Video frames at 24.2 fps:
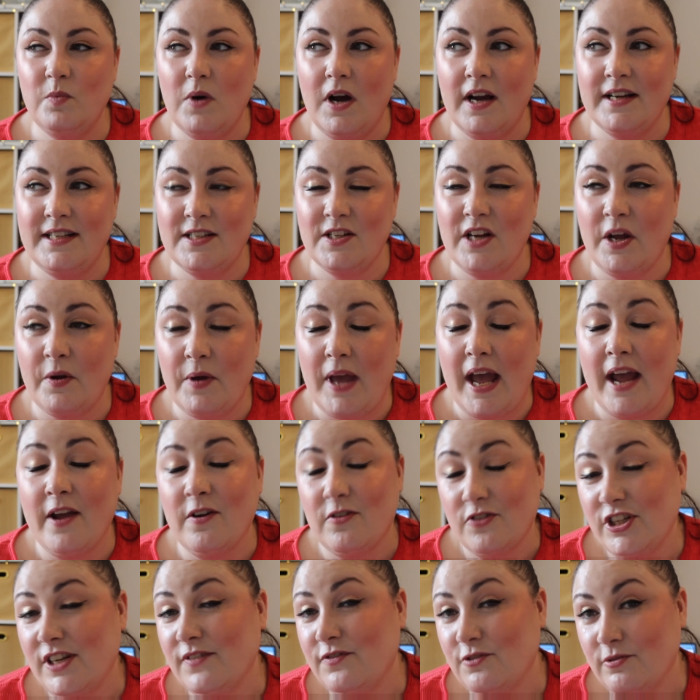I did okay
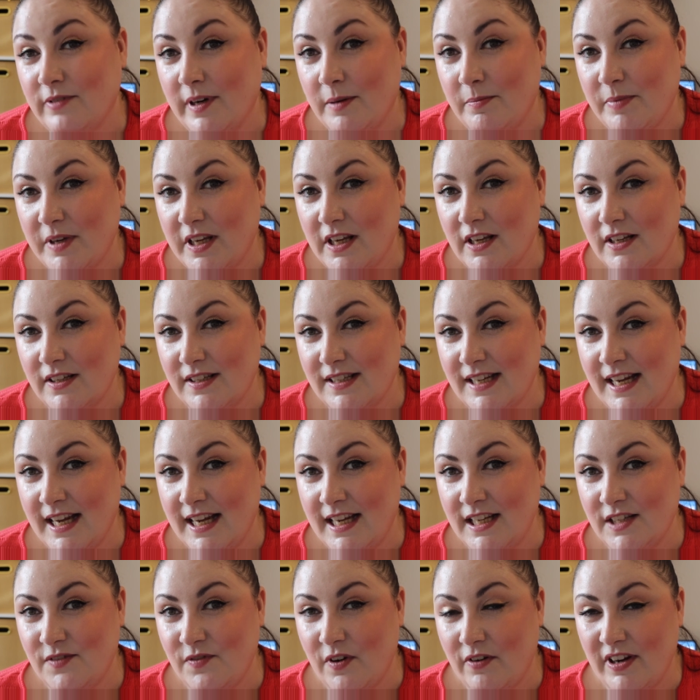on chivalry because it
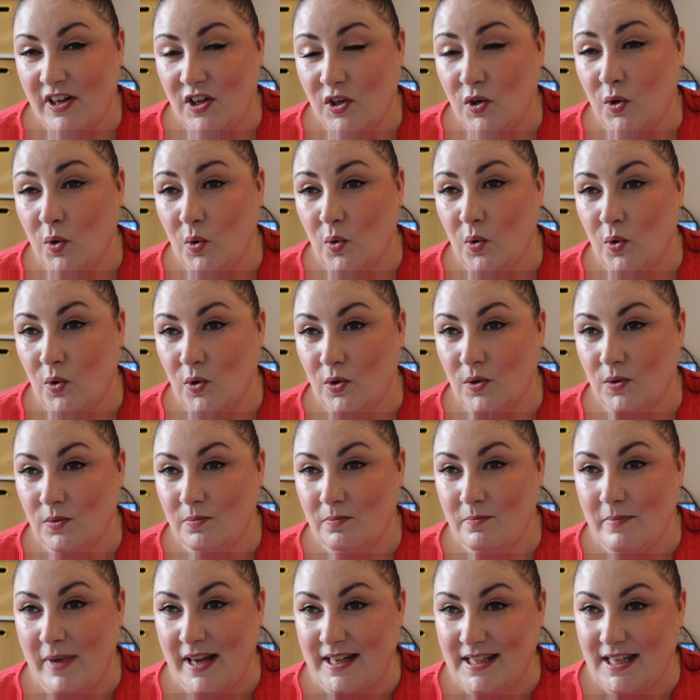is very core
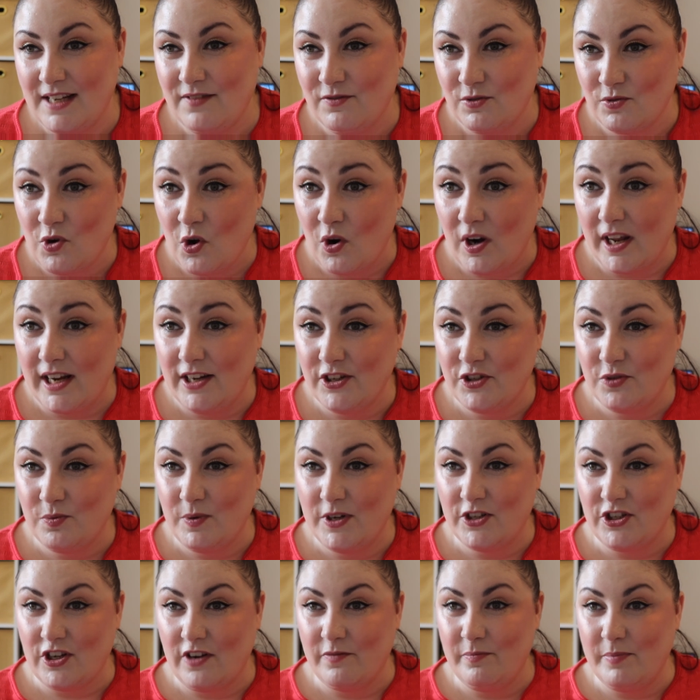medieval knowledge,
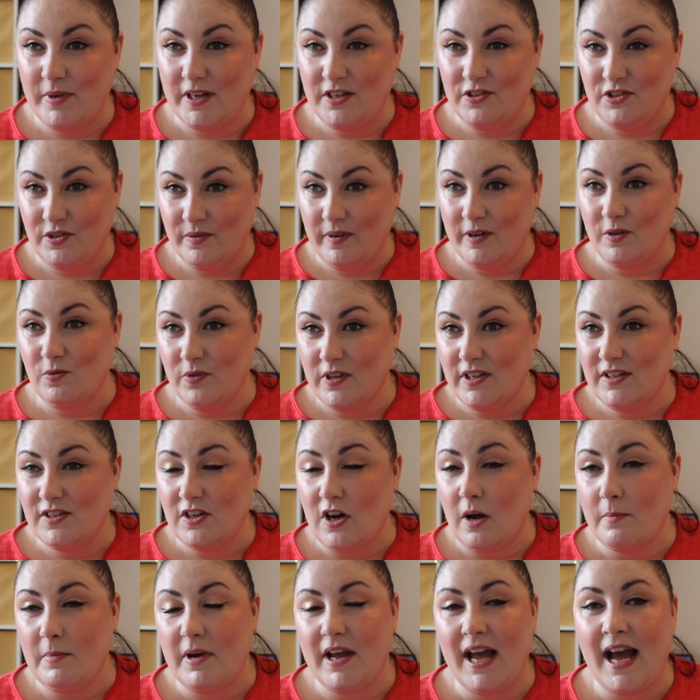which I've been doing all this
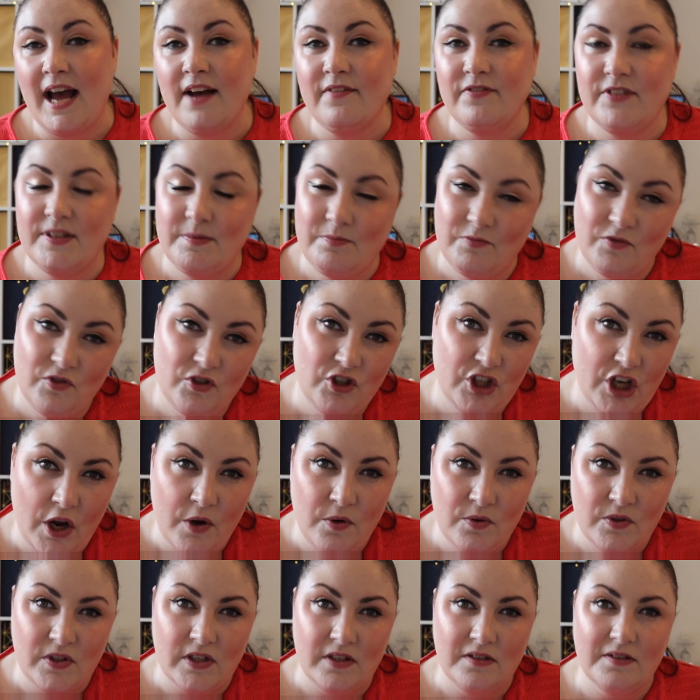time. I have
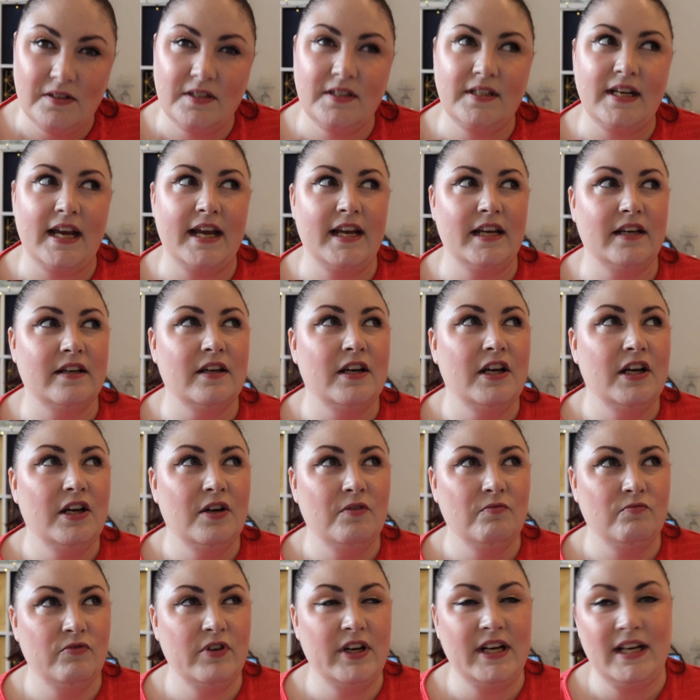chosen to take
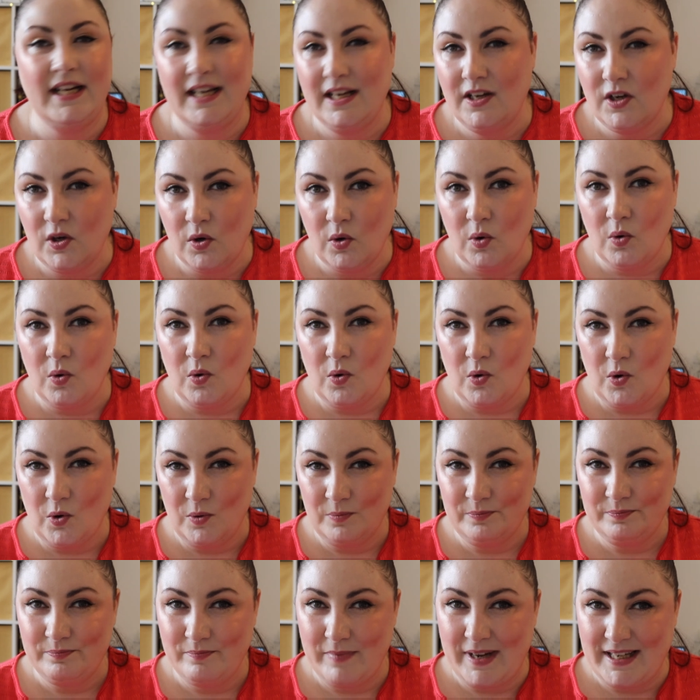really
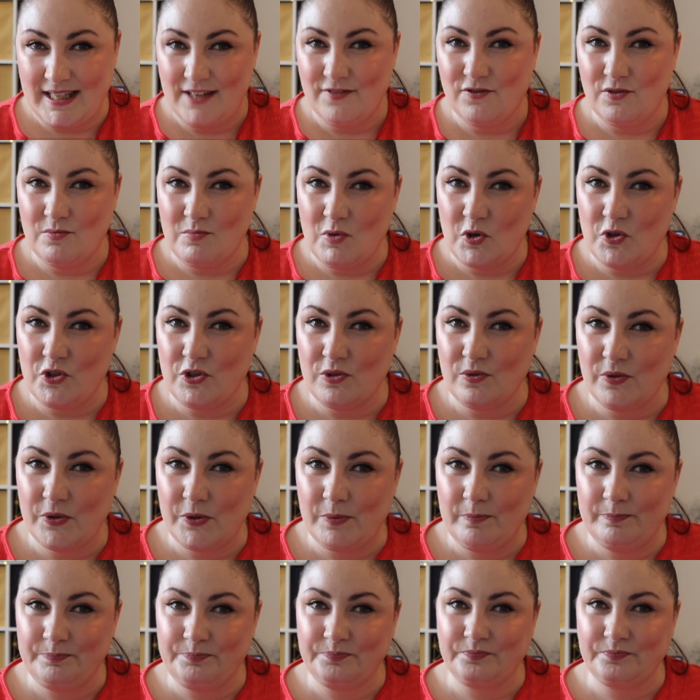core medieval modules.